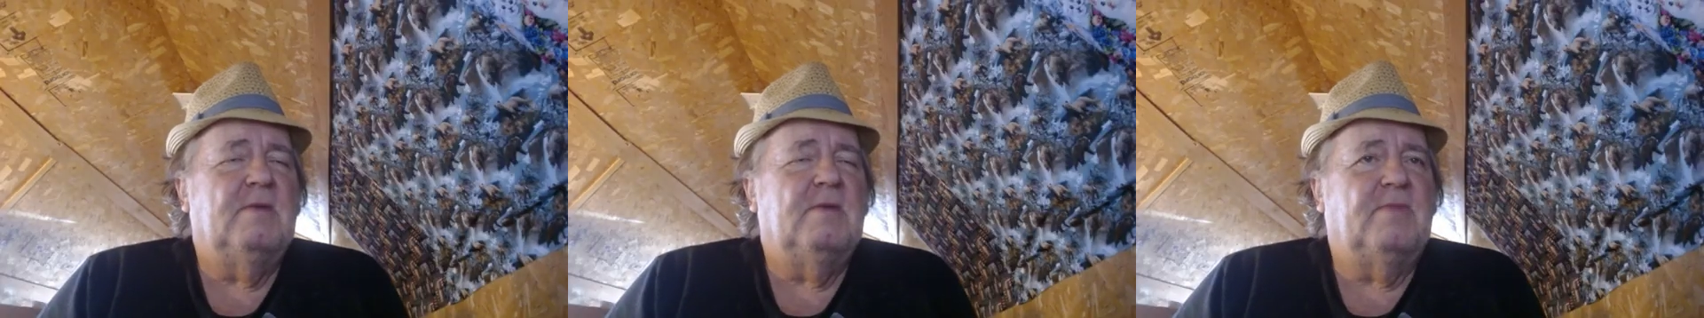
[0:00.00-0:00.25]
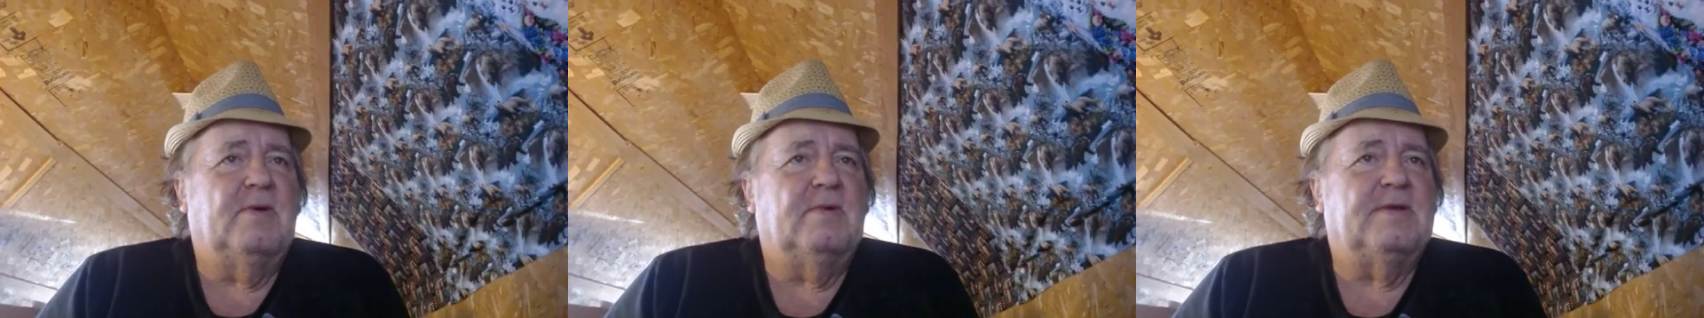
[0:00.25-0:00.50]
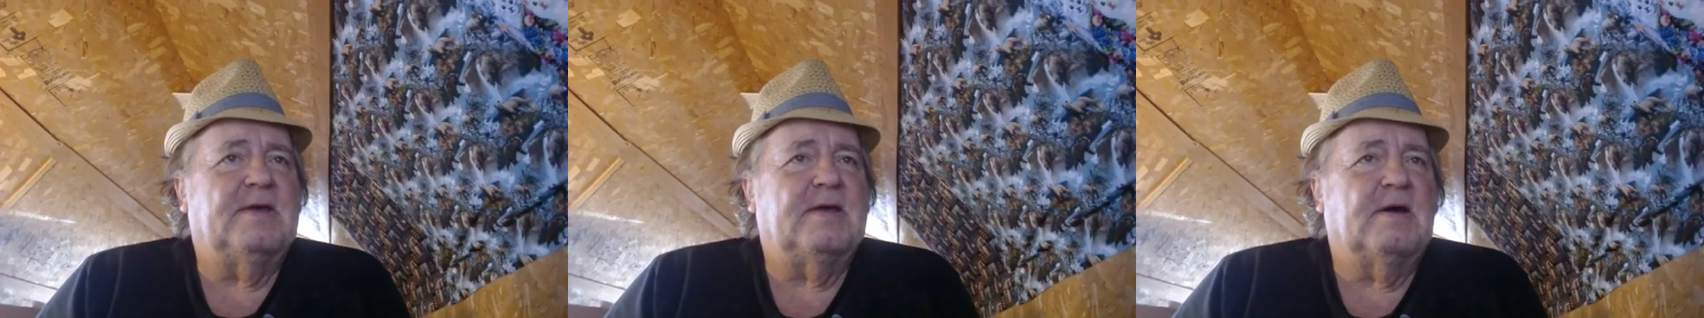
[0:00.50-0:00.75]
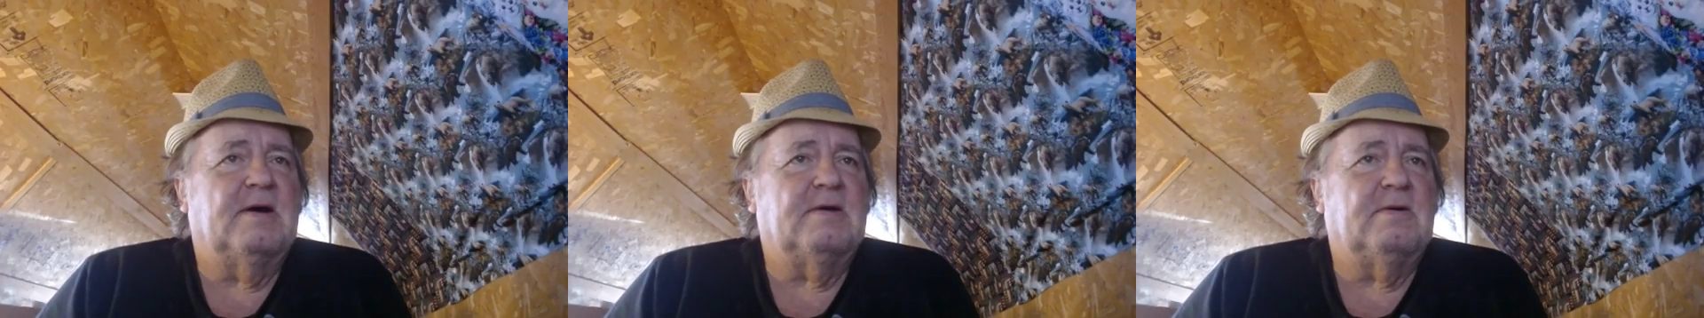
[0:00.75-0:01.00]
But when they
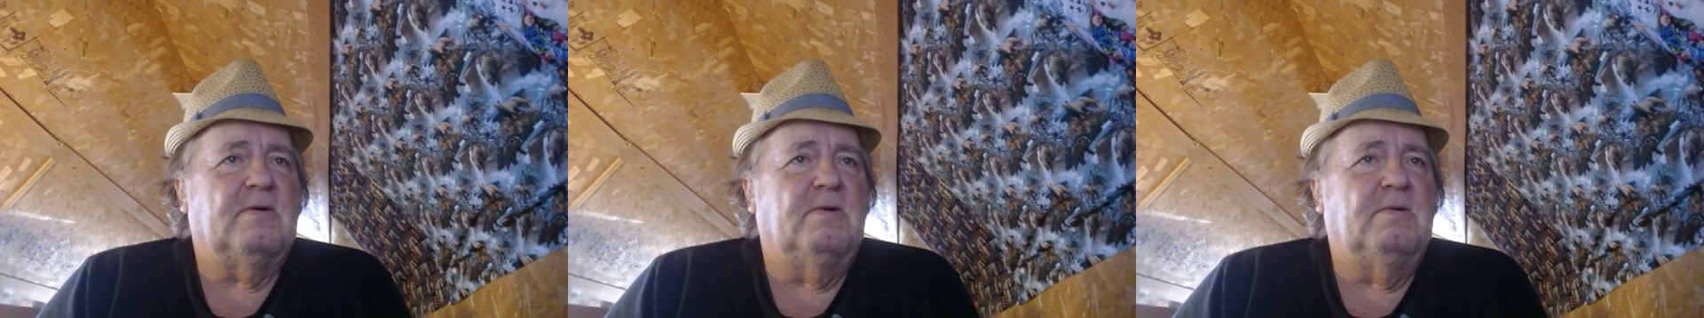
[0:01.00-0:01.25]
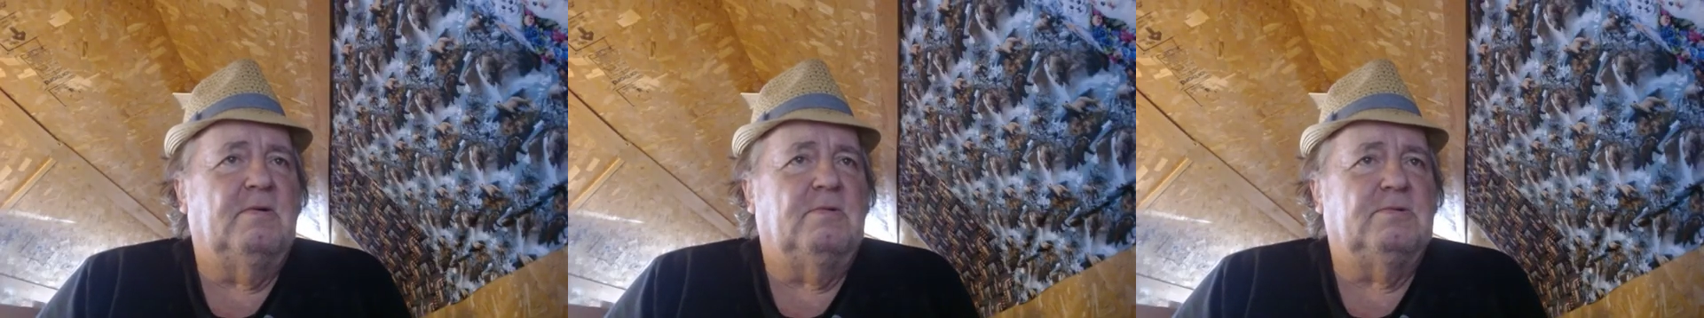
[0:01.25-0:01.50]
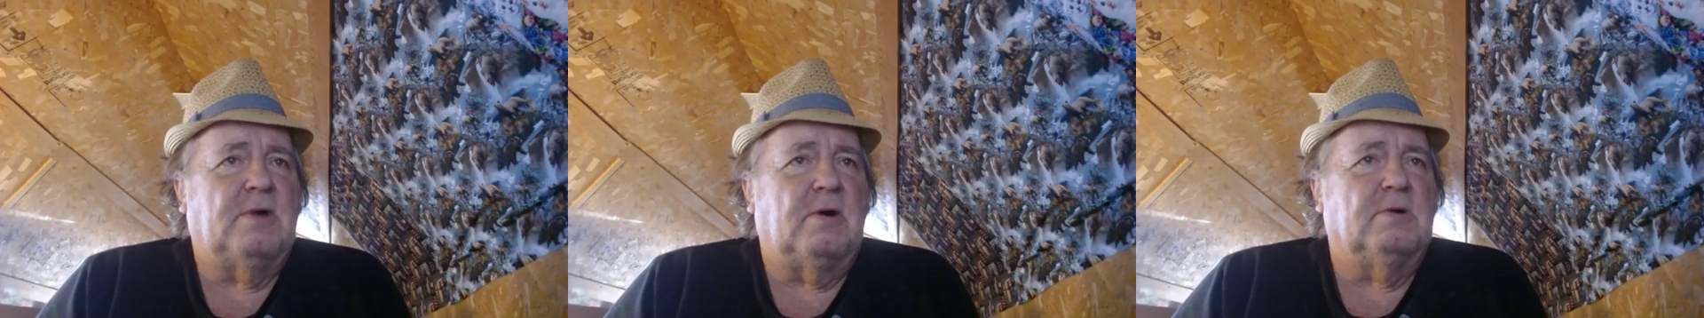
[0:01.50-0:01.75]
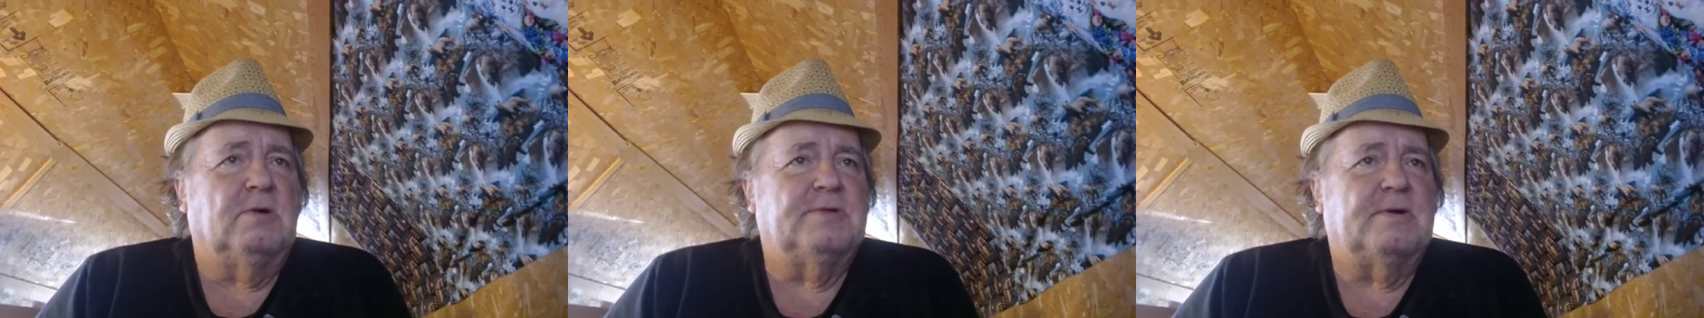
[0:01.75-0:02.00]
got
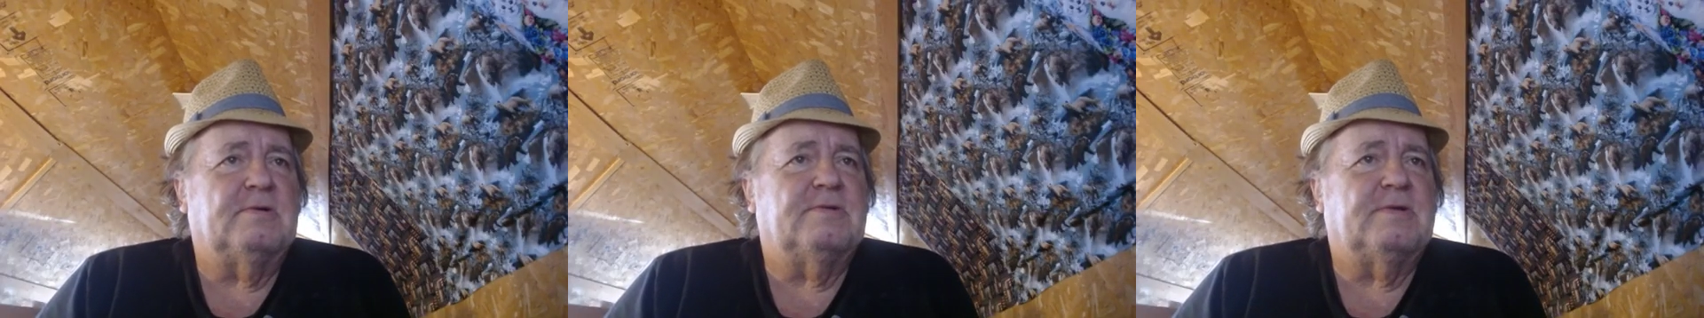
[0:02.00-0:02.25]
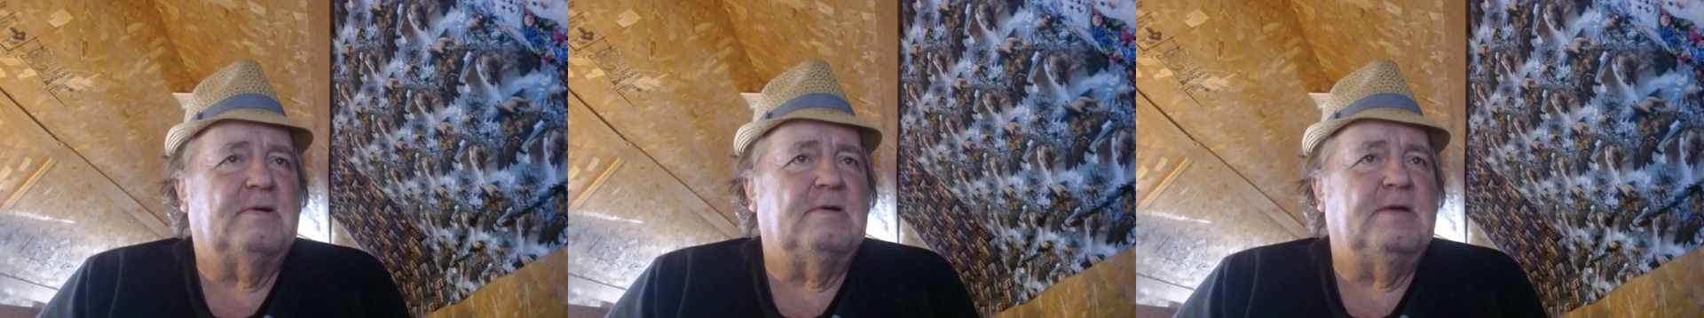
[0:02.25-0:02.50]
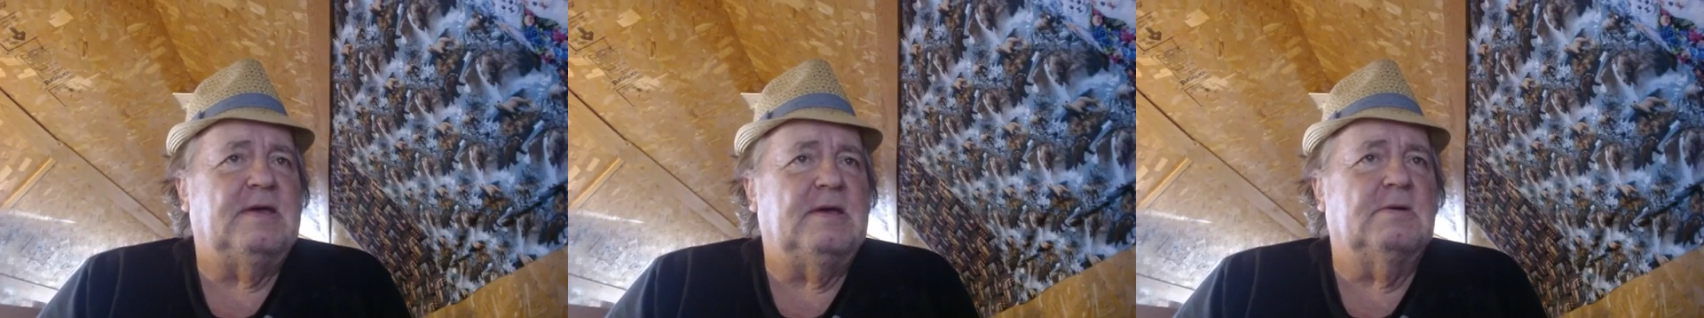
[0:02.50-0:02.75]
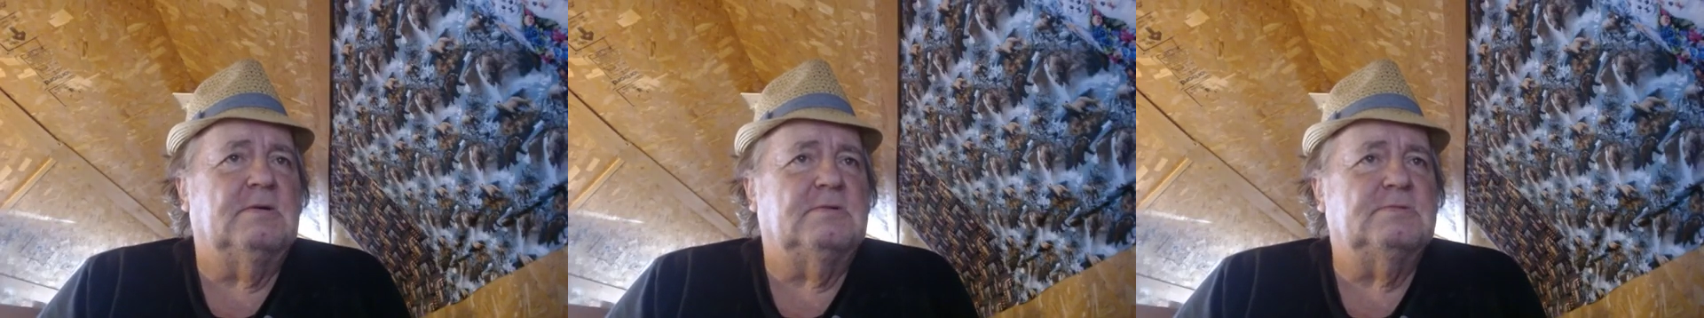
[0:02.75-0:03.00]
older, their
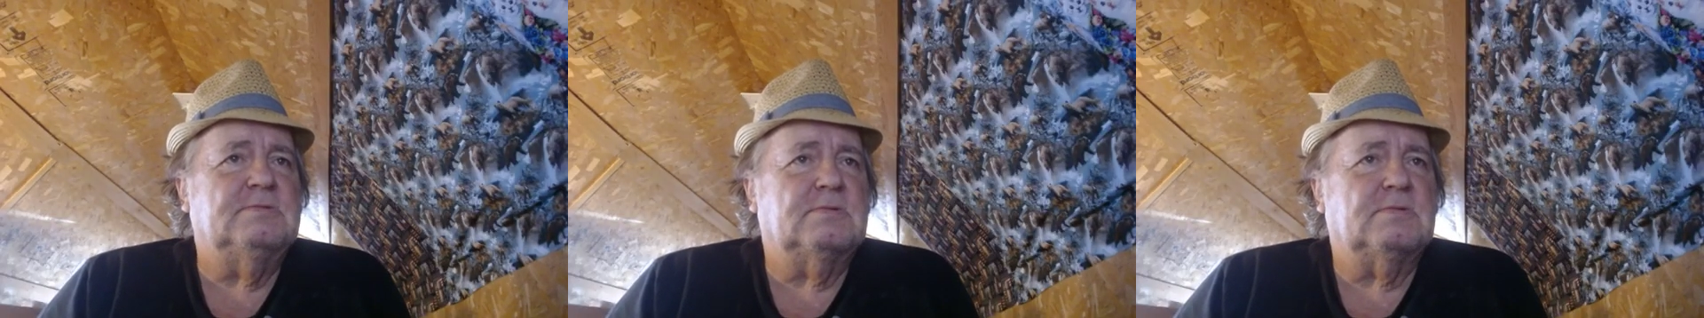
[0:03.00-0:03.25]
ego